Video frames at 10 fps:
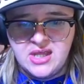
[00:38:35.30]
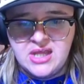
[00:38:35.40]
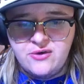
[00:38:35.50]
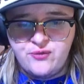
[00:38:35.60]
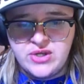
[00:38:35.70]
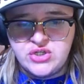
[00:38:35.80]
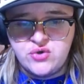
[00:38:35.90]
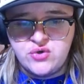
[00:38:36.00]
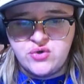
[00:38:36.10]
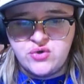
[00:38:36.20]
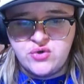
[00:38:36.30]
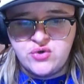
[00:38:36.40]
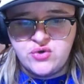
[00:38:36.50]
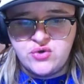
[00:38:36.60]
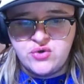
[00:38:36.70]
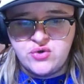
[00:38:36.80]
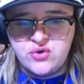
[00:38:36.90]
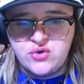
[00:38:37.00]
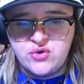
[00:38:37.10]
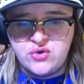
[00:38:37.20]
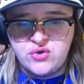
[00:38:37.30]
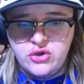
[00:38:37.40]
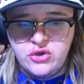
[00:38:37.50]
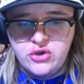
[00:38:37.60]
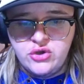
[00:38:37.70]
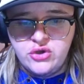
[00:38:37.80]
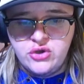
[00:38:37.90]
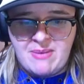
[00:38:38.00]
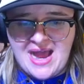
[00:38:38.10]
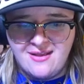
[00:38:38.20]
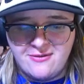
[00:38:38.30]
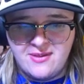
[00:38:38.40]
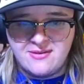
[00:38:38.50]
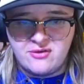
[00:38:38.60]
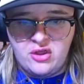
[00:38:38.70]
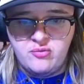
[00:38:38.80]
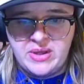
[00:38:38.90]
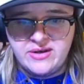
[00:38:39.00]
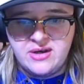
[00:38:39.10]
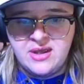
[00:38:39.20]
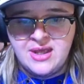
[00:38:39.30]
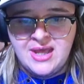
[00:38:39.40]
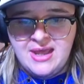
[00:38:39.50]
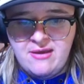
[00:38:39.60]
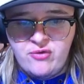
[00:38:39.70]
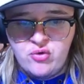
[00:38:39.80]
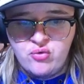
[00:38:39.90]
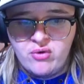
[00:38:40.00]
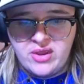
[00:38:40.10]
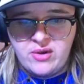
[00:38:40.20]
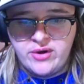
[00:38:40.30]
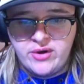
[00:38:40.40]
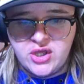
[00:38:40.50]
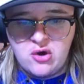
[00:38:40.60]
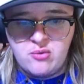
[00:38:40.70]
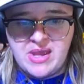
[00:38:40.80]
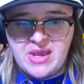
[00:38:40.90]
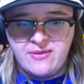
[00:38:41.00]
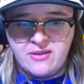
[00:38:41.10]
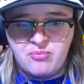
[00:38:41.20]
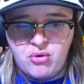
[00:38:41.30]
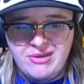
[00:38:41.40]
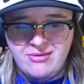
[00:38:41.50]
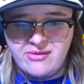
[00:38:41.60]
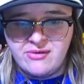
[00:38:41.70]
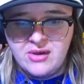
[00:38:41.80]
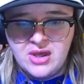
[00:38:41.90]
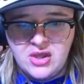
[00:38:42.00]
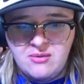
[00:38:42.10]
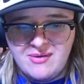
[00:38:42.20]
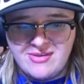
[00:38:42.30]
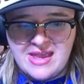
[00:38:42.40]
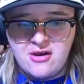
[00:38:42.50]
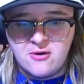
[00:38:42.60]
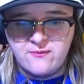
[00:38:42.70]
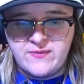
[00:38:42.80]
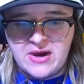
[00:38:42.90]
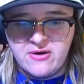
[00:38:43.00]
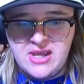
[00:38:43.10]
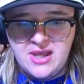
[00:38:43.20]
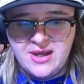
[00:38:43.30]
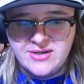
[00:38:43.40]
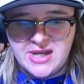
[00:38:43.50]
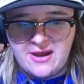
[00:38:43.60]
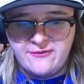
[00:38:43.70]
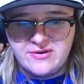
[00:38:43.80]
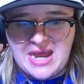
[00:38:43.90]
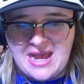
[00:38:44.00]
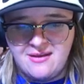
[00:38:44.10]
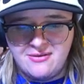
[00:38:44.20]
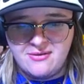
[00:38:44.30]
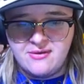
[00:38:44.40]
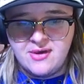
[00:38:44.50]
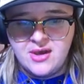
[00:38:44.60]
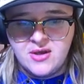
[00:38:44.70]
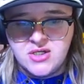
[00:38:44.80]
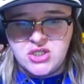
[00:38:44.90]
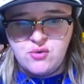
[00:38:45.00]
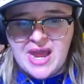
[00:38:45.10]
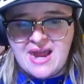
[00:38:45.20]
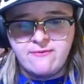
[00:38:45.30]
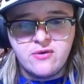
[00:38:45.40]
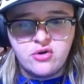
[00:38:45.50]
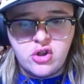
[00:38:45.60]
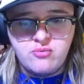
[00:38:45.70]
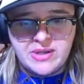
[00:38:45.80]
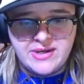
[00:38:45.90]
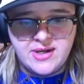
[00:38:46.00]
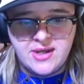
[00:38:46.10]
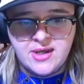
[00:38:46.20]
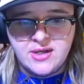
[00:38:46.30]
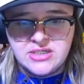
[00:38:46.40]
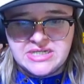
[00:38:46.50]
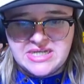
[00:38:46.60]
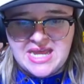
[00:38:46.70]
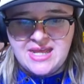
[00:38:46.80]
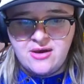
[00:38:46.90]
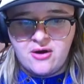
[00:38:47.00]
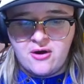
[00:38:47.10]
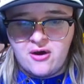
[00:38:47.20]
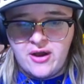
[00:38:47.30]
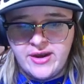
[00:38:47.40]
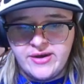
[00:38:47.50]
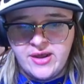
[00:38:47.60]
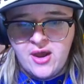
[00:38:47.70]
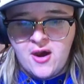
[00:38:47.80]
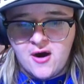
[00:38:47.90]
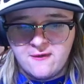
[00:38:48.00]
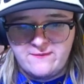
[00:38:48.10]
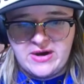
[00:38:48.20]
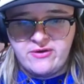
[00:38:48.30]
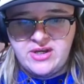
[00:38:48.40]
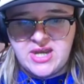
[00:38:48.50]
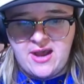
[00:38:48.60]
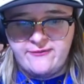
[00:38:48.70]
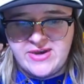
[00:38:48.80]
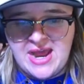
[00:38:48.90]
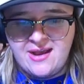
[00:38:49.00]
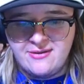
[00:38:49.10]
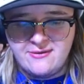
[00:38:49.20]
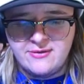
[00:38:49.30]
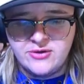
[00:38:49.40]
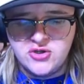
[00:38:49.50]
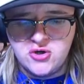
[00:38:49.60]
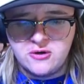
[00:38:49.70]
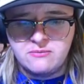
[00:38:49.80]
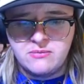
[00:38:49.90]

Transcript: If we do not recognize you, you do not pass this Globin. If you really want to go beyond this point, you must take our very tough test. Do you have the Globin to take on our very tough test? Sure.